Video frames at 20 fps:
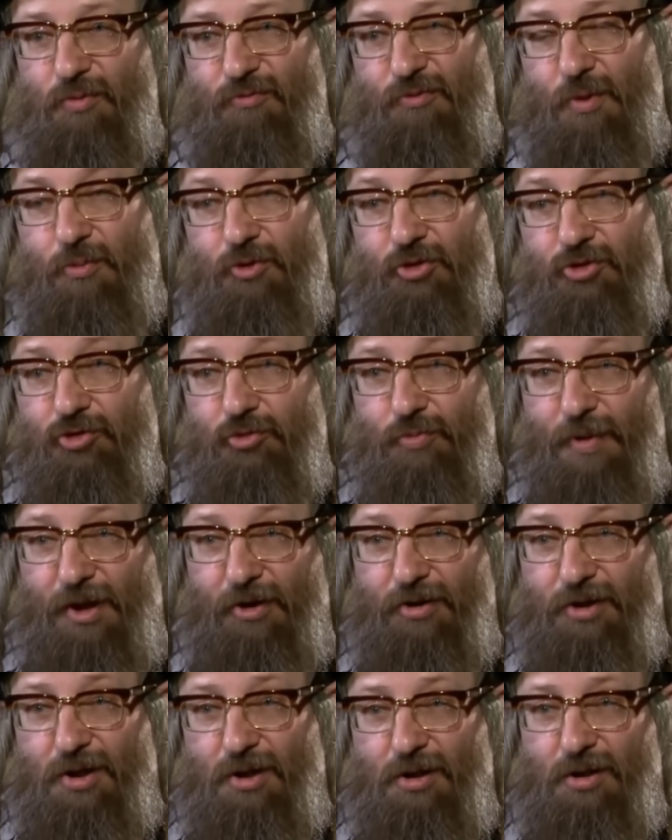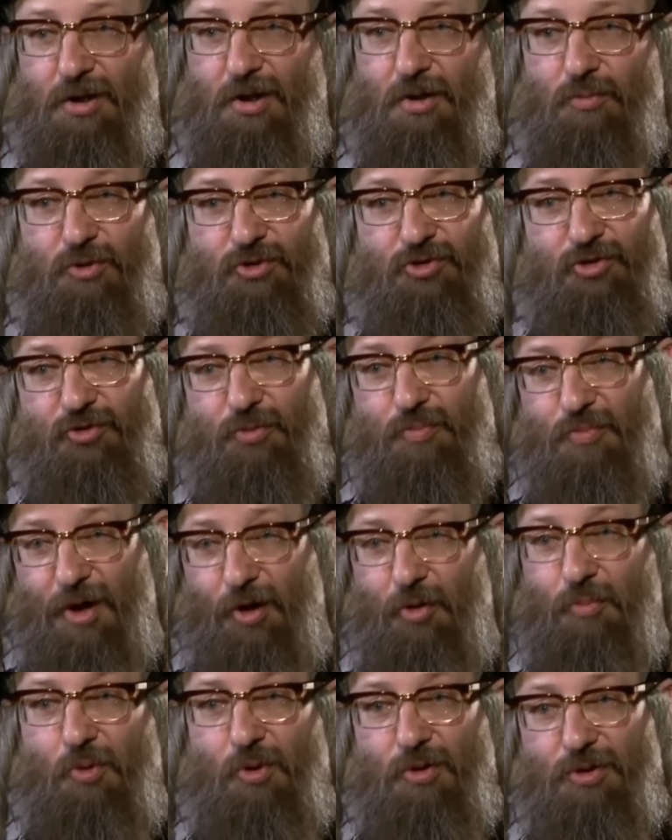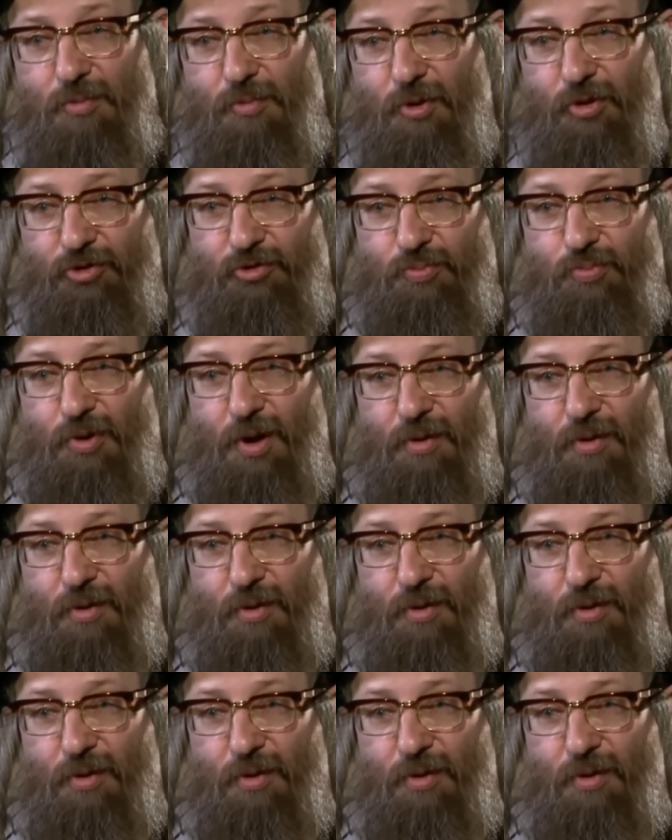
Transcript: from Australia, which is Melbourne, the most,